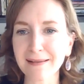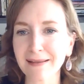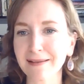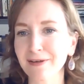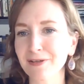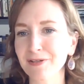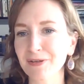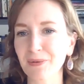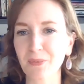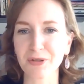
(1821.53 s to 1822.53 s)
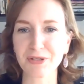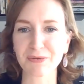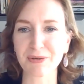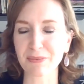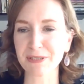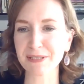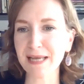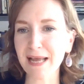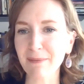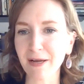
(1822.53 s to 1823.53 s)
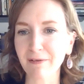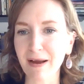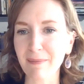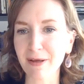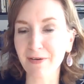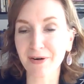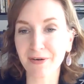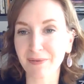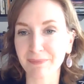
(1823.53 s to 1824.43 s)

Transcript: Like there are certain words you don't say. My grandmother,